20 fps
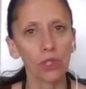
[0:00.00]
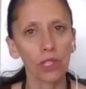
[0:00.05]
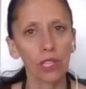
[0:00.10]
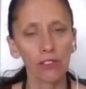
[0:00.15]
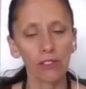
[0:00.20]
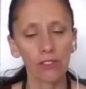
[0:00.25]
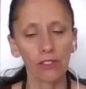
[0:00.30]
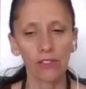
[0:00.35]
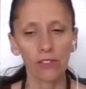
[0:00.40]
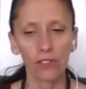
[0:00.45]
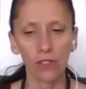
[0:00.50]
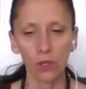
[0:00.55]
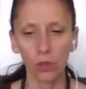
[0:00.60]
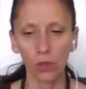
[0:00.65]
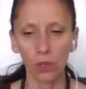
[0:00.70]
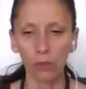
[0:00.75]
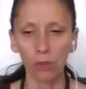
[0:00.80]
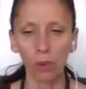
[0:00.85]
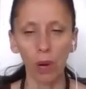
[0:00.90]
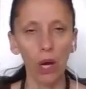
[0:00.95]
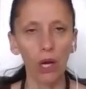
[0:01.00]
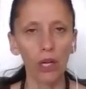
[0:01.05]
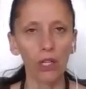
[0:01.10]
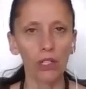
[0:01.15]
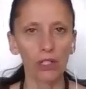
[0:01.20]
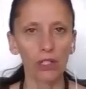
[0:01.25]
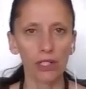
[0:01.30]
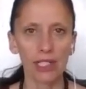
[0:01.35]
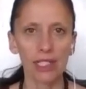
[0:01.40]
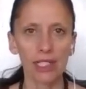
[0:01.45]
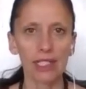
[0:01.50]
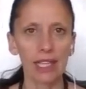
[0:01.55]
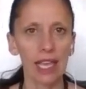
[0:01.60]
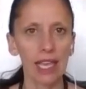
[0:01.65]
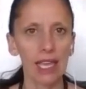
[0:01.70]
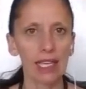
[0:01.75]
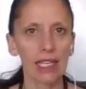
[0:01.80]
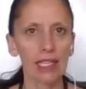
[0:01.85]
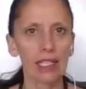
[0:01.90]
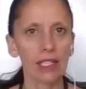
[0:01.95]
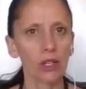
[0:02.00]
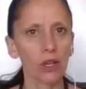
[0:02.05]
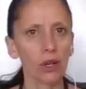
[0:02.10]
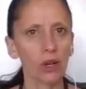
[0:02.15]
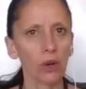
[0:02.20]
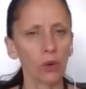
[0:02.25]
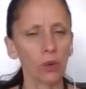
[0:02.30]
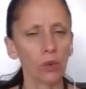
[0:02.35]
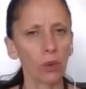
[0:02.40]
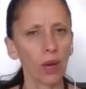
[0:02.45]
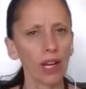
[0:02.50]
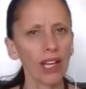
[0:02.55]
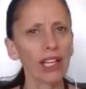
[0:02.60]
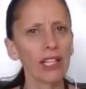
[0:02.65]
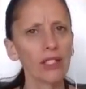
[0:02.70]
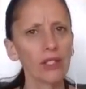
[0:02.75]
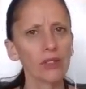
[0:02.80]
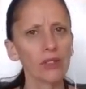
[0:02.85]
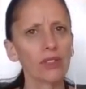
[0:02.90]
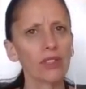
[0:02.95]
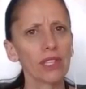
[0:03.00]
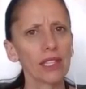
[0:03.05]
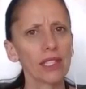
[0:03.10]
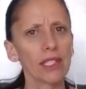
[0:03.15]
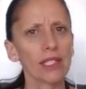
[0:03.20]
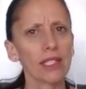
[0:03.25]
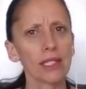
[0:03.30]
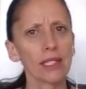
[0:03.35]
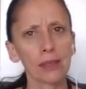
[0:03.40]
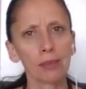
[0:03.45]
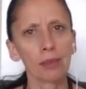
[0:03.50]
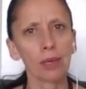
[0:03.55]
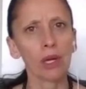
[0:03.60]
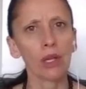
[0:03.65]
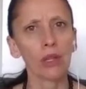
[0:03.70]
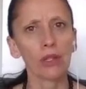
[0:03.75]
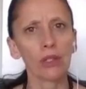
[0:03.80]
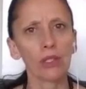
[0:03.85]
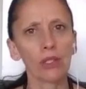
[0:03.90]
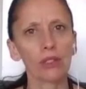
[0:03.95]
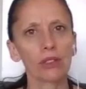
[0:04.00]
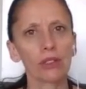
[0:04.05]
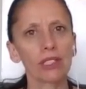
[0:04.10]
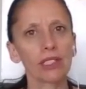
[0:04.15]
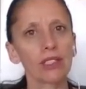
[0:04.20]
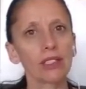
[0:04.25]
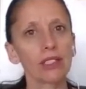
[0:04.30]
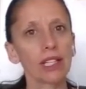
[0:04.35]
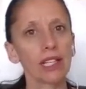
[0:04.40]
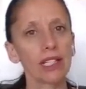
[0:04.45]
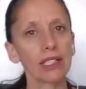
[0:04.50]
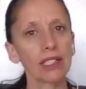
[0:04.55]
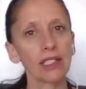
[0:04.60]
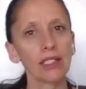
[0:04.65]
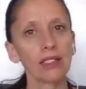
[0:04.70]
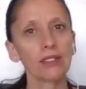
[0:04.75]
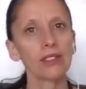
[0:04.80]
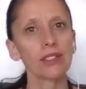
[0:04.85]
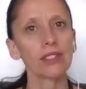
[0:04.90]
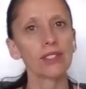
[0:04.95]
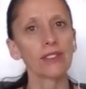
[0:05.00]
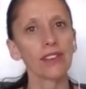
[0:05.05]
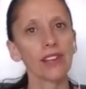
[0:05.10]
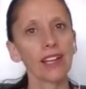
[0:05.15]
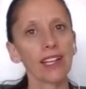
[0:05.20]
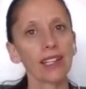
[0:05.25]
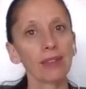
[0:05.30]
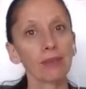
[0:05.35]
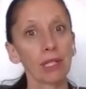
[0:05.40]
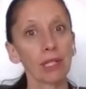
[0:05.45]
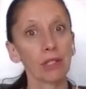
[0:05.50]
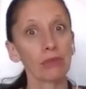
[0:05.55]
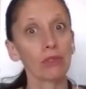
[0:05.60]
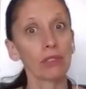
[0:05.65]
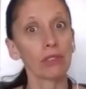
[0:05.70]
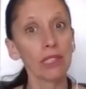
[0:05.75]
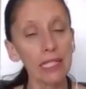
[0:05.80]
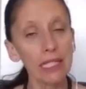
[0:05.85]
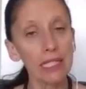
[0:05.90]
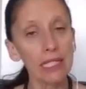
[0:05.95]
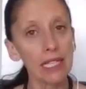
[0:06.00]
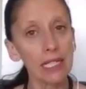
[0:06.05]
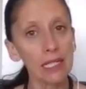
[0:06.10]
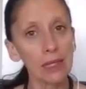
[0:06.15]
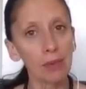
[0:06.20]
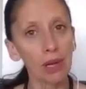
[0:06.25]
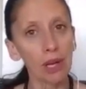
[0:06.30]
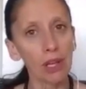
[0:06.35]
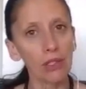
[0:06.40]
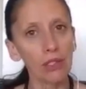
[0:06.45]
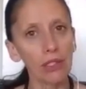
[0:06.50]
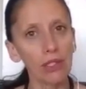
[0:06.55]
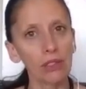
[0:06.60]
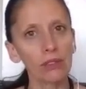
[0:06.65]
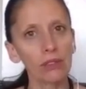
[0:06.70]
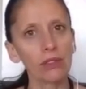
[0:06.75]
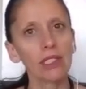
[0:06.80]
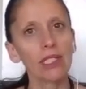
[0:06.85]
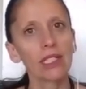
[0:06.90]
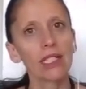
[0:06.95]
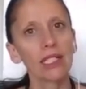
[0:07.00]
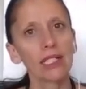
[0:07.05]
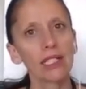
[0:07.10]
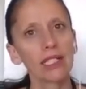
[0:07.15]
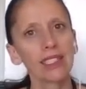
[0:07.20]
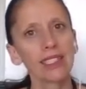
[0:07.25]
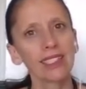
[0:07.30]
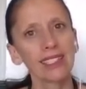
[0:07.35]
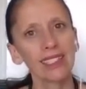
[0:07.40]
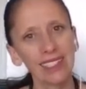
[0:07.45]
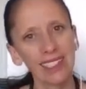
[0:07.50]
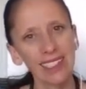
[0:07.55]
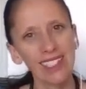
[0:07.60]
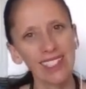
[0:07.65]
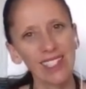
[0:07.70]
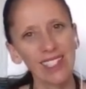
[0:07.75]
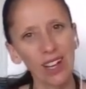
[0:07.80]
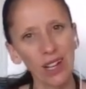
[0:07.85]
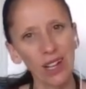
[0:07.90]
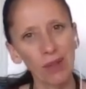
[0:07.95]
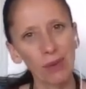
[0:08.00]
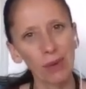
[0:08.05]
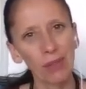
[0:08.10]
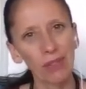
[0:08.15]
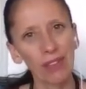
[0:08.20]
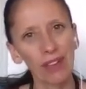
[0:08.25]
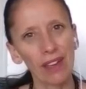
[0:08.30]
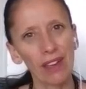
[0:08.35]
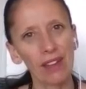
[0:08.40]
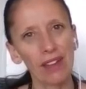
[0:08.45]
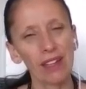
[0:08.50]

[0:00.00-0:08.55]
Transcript: If your partner is saying, you know, when I do this, does it bother you? And you're like, no, it's fine, but it really does bother you. You need to talk about that.